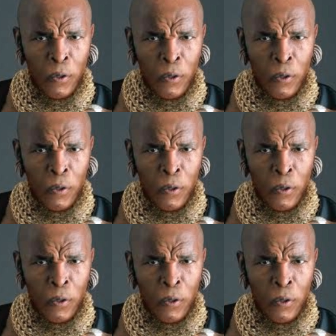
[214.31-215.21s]

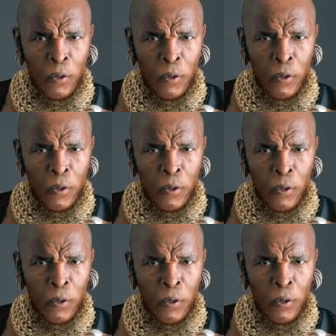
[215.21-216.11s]

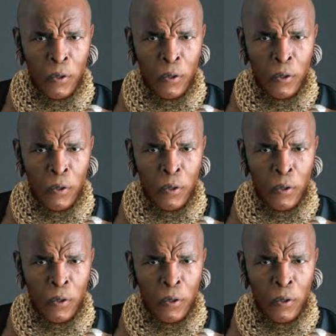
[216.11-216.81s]
No one is speaking in this clip.